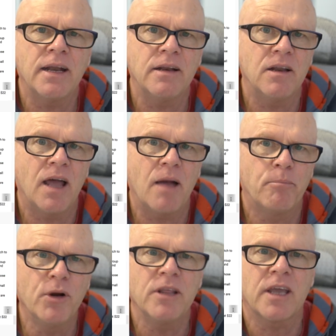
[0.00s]
And
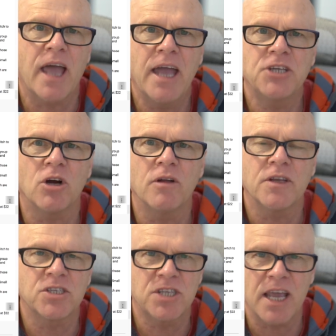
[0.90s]
putting the cage
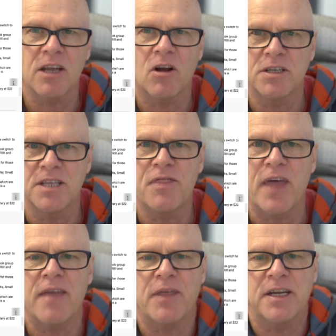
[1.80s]
on, the second I
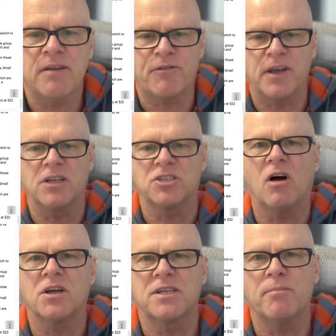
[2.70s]
did that, they didn't feel as
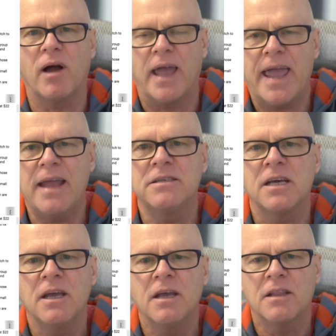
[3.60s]
nice in my
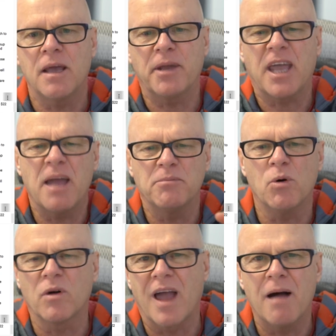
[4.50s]
hand. They became
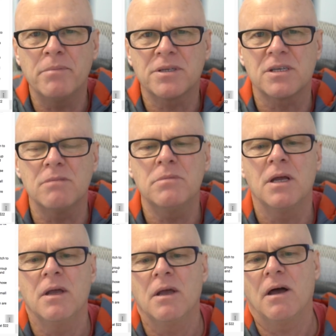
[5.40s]
more
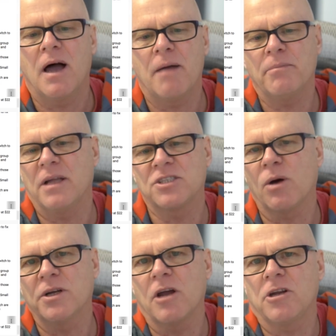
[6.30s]
cumbersome. Um, and
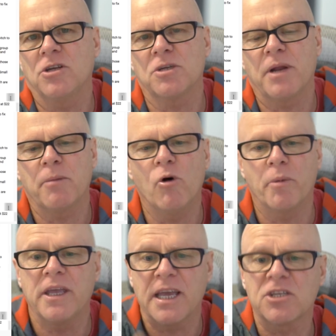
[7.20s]
so I don't use them
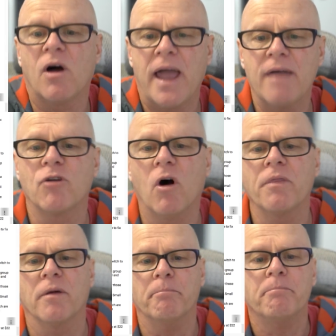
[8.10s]
anymore. But yes, I have
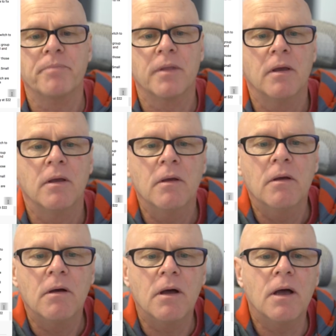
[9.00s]
got them.
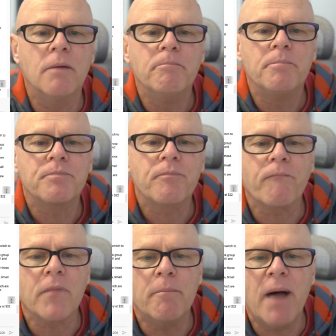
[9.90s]
Um,
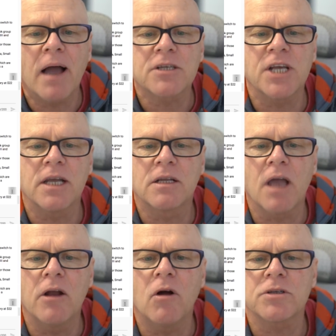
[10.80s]
Mark
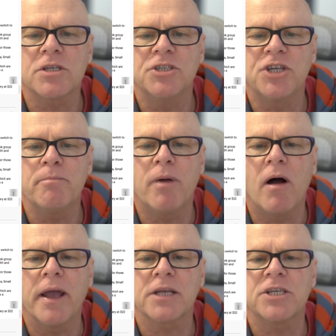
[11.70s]
said Godox and
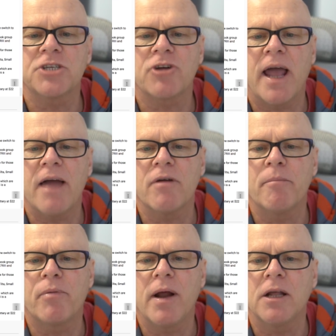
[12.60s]
Jinbei, etc., have
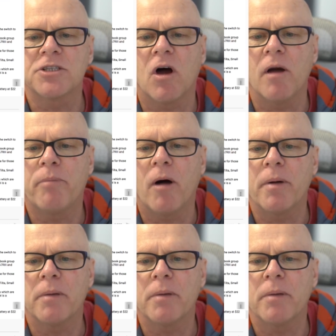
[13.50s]
umbrella type